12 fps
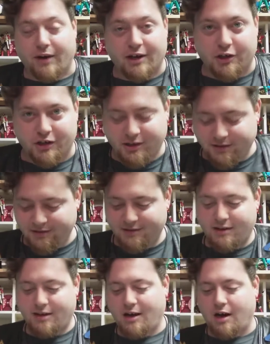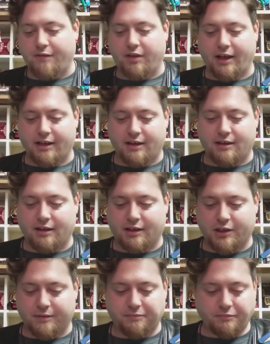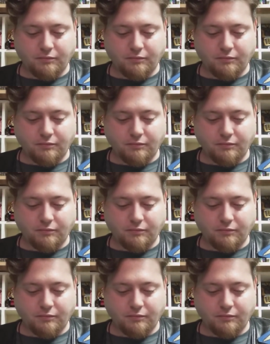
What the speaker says: Ranger of the Lightning Collection.